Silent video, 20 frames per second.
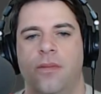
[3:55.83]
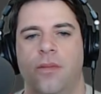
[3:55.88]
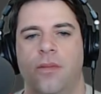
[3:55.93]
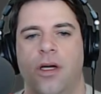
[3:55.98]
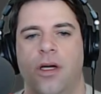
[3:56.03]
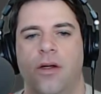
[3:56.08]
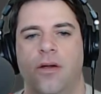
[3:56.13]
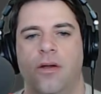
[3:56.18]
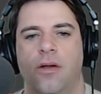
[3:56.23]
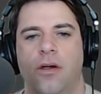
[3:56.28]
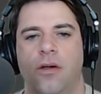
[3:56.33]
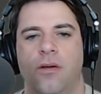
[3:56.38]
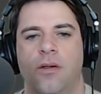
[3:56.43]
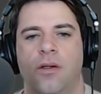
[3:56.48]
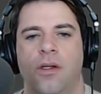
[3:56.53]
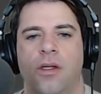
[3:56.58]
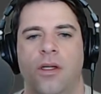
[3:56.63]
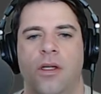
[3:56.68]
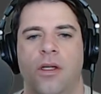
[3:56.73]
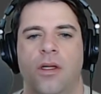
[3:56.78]
I don't know.
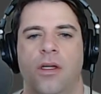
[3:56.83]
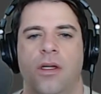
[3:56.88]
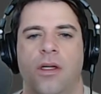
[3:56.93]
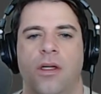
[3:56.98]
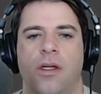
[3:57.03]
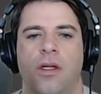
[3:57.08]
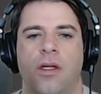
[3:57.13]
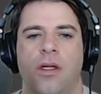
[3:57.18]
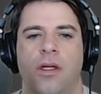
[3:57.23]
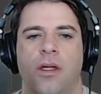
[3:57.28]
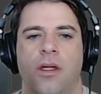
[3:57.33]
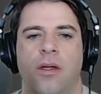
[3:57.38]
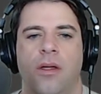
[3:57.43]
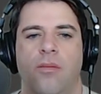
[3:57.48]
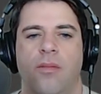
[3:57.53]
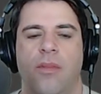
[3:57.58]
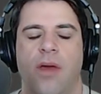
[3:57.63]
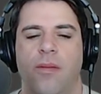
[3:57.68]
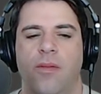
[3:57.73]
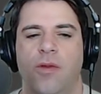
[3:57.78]

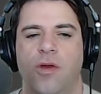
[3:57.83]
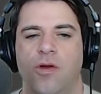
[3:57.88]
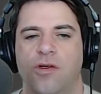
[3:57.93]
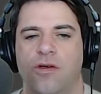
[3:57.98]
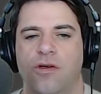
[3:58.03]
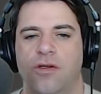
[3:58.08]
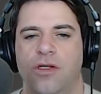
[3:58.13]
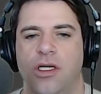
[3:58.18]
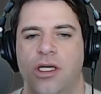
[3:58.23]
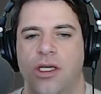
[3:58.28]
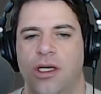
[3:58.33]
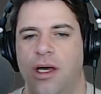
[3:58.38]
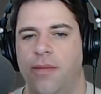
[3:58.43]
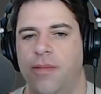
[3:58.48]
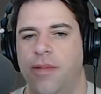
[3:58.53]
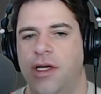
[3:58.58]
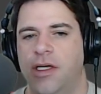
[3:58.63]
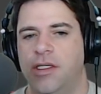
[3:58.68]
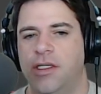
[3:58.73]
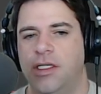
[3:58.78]
Mem user D, I'm
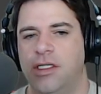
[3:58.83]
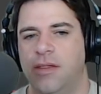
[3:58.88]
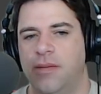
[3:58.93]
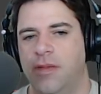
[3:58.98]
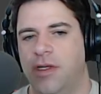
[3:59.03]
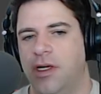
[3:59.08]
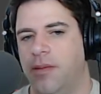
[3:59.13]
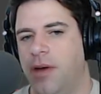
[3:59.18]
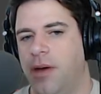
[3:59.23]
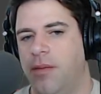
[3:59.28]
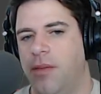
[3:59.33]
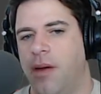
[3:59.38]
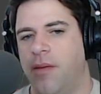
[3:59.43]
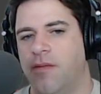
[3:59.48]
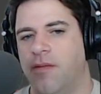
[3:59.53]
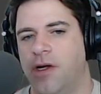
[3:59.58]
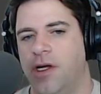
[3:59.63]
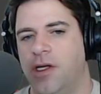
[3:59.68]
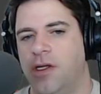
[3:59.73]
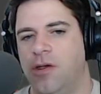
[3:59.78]
guessing something about
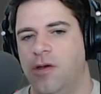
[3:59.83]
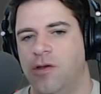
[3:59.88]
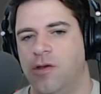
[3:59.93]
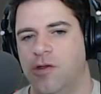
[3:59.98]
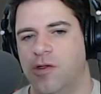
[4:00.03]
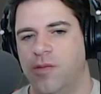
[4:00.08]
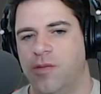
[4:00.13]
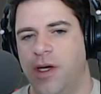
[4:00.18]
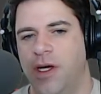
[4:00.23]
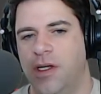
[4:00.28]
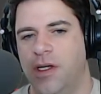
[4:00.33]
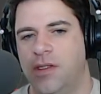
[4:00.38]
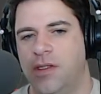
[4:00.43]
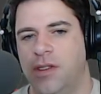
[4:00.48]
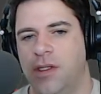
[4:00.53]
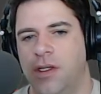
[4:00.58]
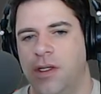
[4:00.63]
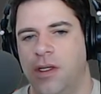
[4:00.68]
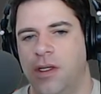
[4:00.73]
memory and user space.